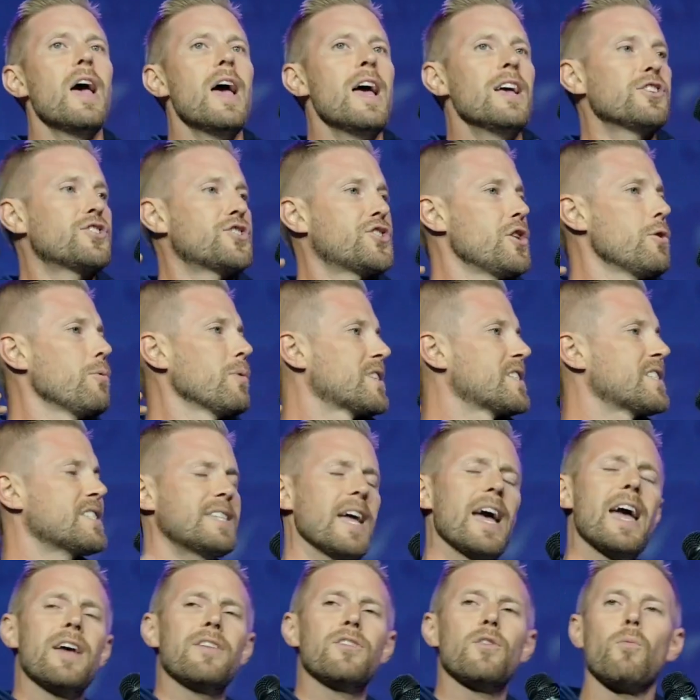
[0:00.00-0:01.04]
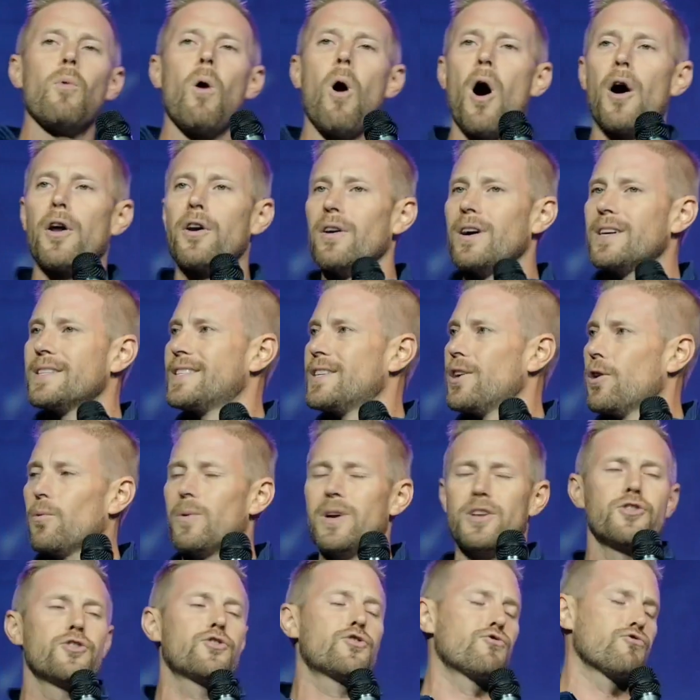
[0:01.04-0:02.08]
she would stay in the water until
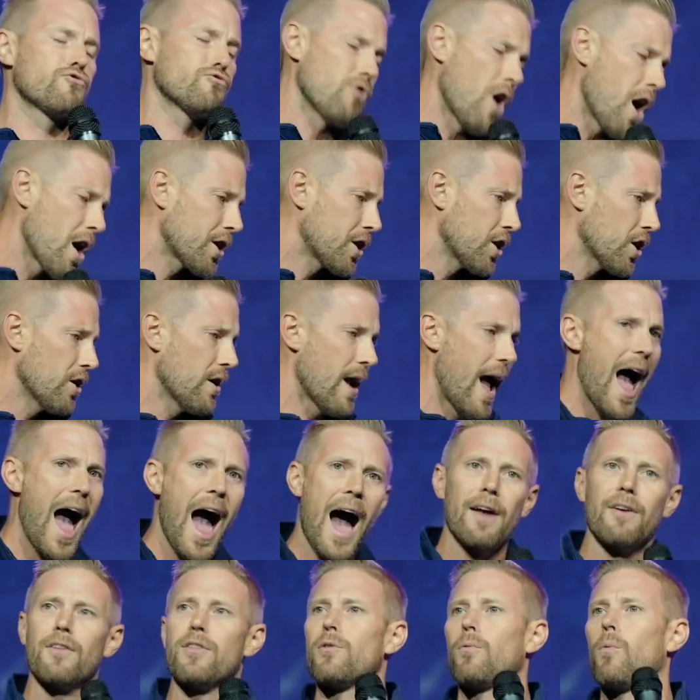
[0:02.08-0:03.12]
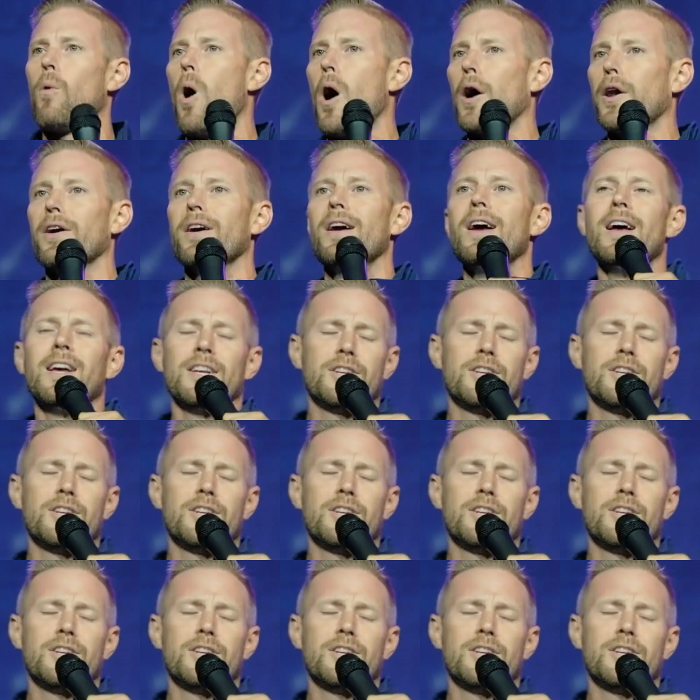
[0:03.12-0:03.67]
we drug her out of the water.